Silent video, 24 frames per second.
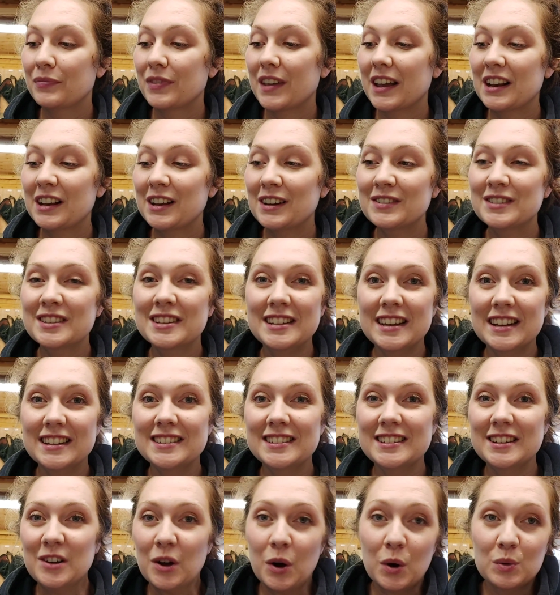They love to
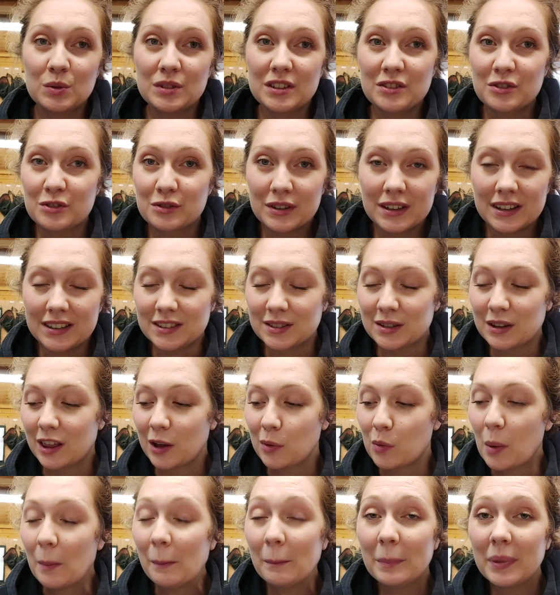nest in holes in trees, so they
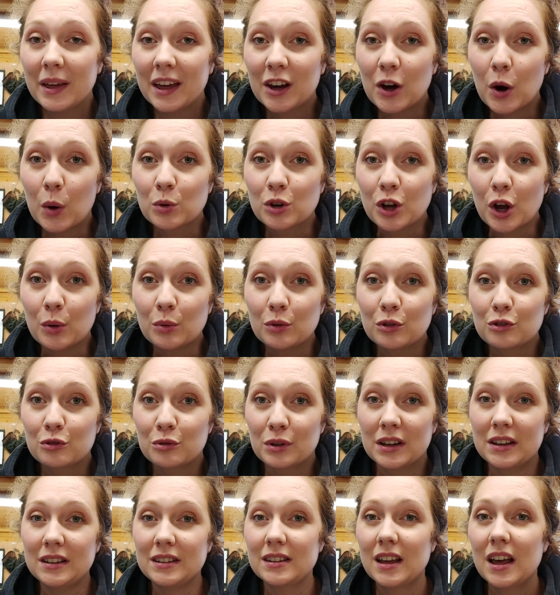want big old oak
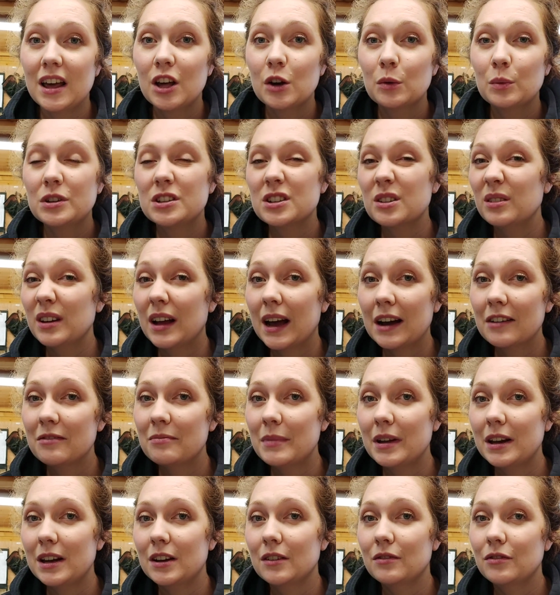trees. We don't have
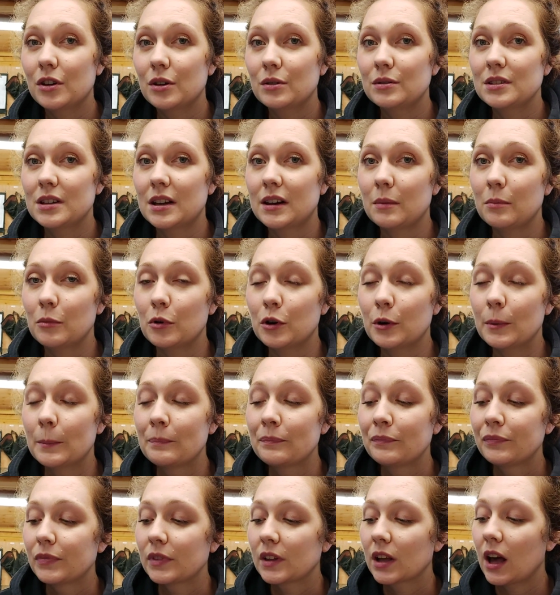many of those anymore.
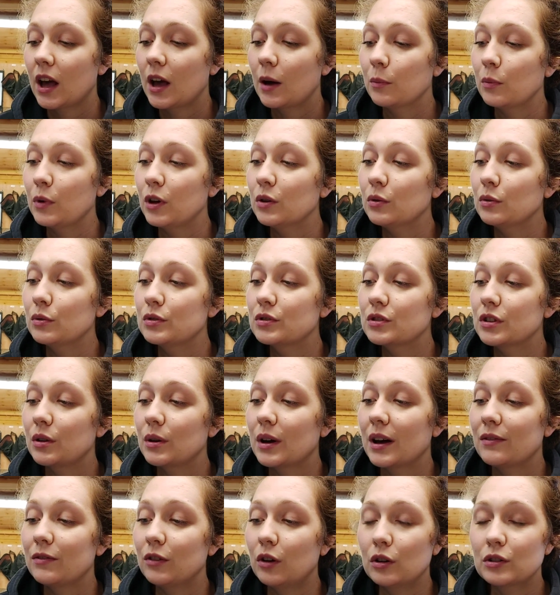We also
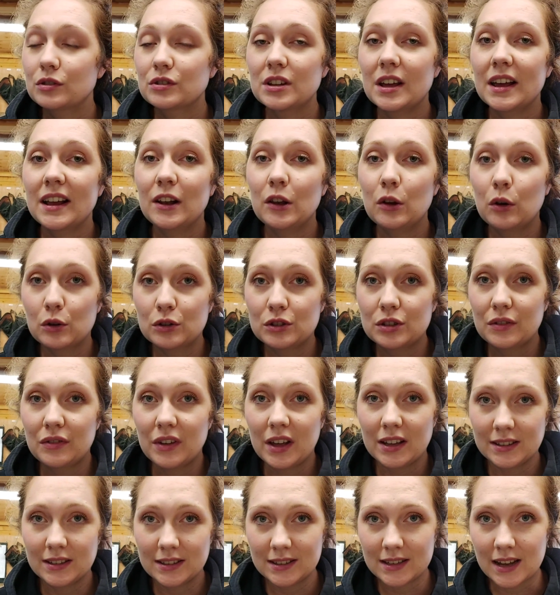have lost a lot of
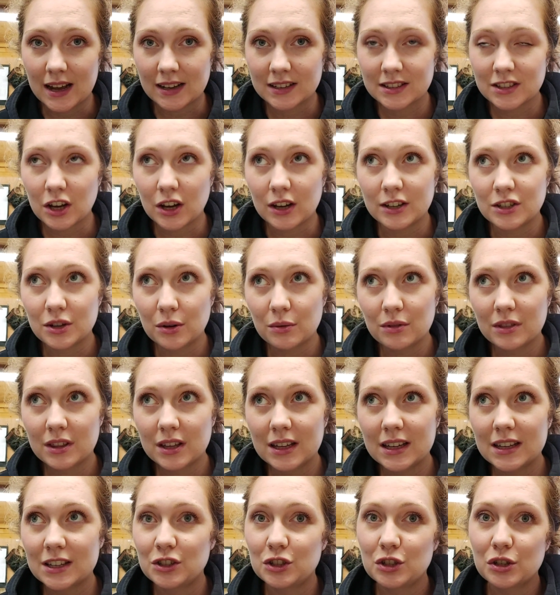insects. I don't
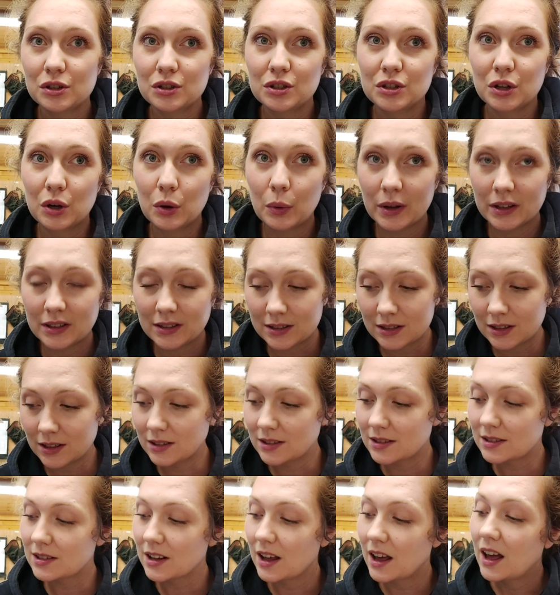think it's just a
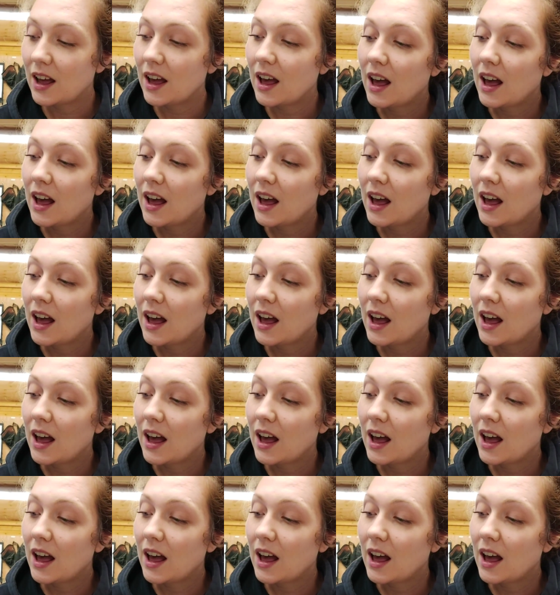coincidence